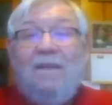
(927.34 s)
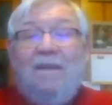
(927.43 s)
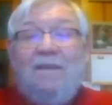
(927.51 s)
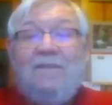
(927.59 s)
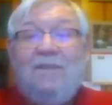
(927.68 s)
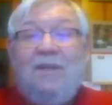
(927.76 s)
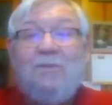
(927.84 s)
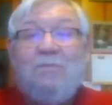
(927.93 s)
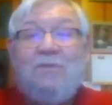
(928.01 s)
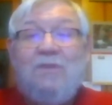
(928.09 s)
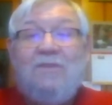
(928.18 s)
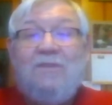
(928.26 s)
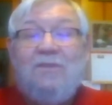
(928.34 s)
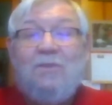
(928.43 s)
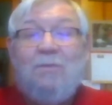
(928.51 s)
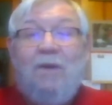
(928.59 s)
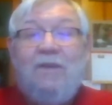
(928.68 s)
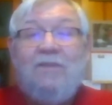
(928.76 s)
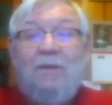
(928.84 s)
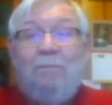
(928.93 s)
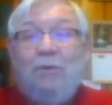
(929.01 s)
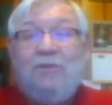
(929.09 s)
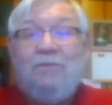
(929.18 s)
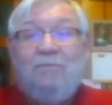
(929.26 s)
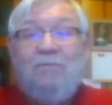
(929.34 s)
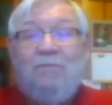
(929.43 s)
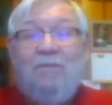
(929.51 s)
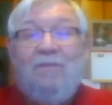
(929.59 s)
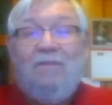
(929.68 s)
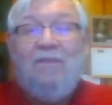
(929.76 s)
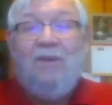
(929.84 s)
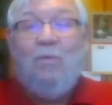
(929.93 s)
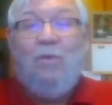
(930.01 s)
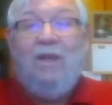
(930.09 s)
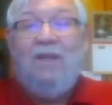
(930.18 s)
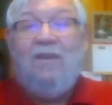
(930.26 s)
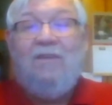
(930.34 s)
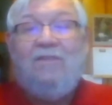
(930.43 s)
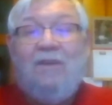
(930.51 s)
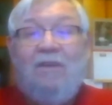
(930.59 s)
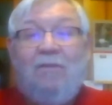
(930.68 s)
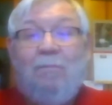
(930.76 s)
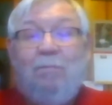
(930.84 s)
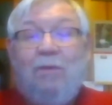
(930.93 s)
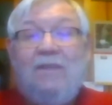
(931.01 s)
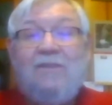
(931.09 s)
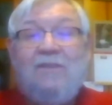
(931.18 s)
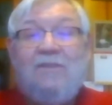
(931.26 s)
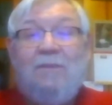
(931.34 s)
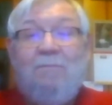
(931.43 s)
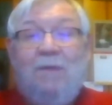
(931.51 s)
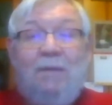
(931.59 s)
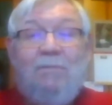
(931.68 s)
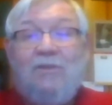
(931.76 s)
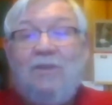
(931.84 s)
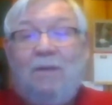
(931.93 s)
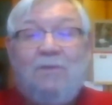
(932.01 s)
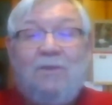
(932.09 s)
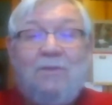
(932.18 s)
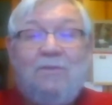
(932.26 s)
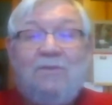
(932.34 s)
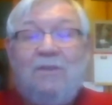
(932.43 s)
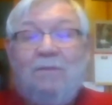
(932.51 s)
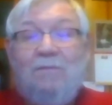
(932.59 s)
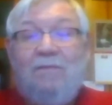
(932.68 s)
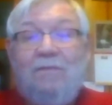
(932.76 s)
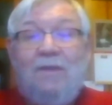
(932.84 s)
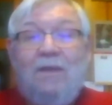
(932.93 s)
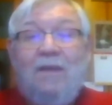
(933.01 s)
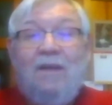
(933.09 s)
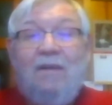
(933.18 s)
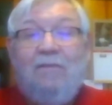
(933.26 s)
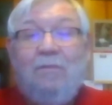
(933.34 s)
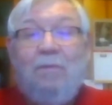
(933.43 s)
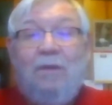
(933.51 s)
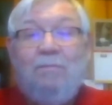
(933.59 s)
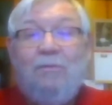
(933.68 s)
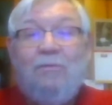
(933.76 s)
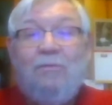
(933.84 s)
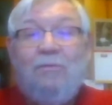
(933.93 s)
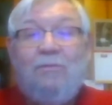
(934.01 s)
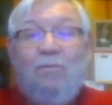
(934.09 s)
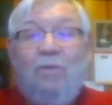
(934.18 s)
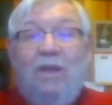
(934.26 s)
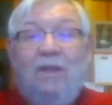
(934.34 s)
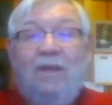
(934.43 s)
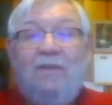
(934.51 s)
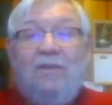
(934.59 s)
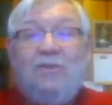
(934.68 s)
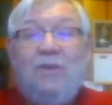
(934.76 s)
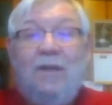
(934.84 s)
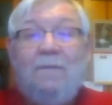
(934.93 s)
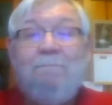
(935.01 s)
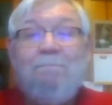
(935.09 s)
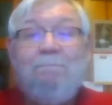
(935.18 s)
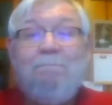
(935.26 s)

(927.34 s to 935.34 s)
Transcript: it's an interesting situation. It puts their wheat in some other places and maybe substitutes some of other people's wheat into China.